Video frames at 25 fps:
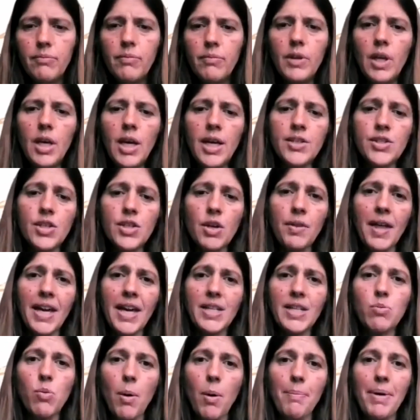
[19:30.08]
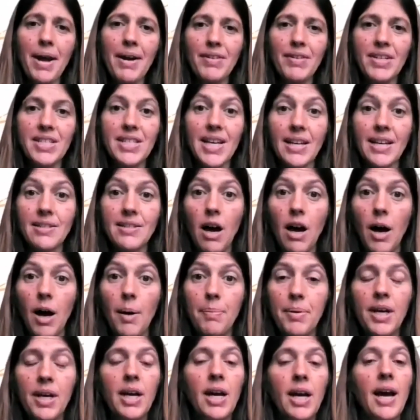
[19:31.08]
And so that's what Mary set up.
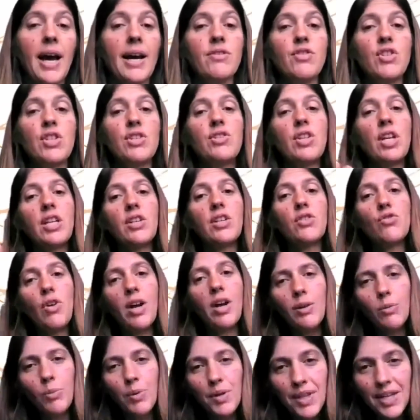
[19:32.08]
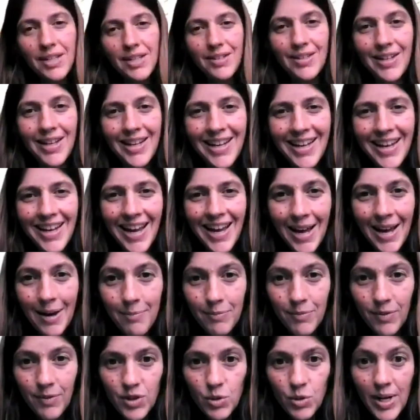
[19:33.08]
And she's done a trial within
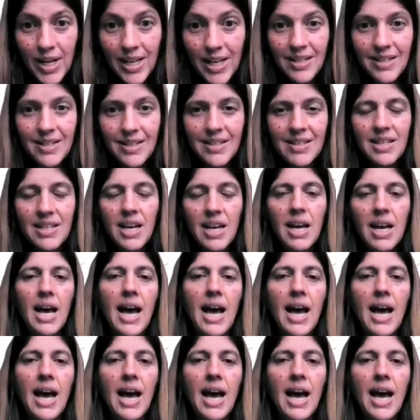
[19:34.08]
the twins.